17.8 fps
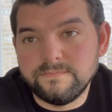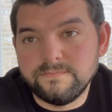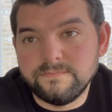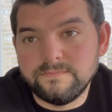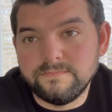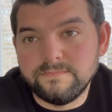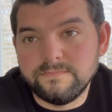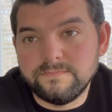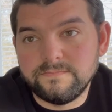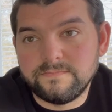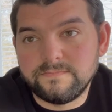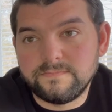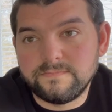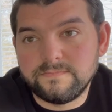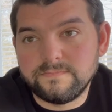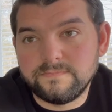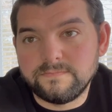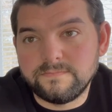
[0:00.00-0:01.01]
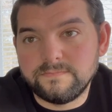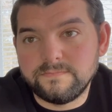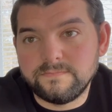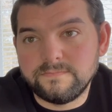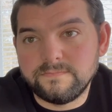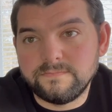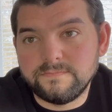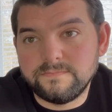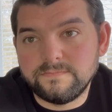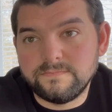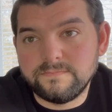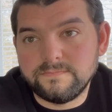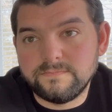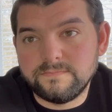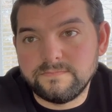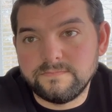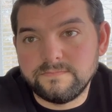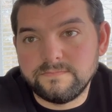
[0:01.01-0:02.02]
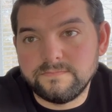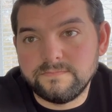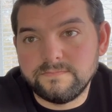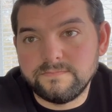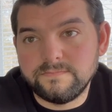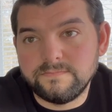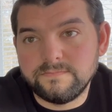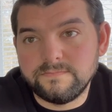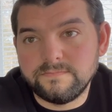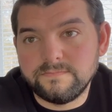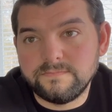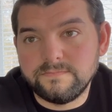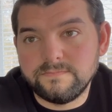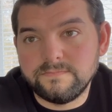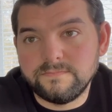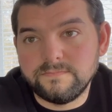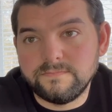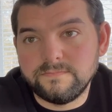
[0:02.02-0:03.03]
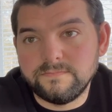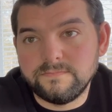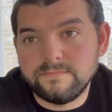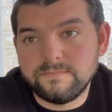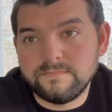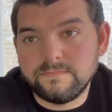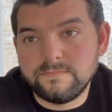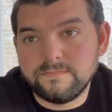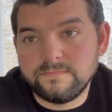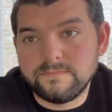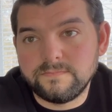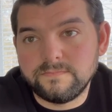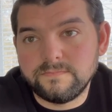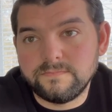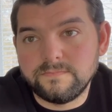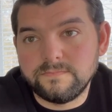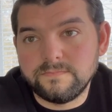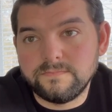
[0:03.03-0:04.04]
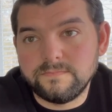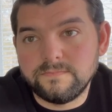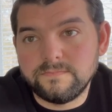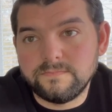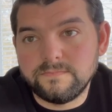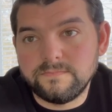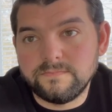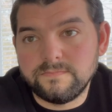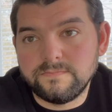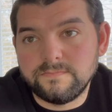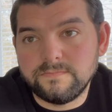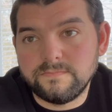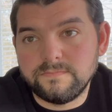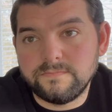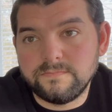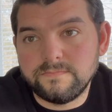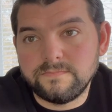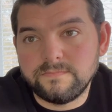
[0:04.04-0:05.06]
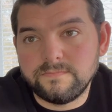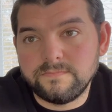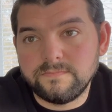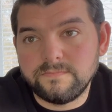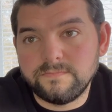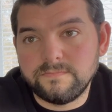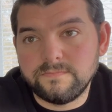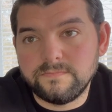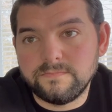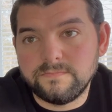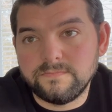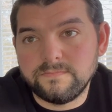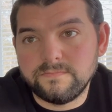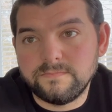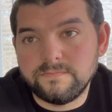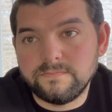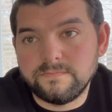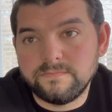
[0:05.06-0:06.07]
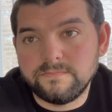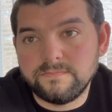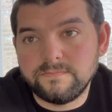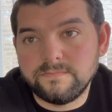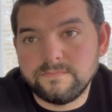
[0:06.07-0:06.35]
[no speech]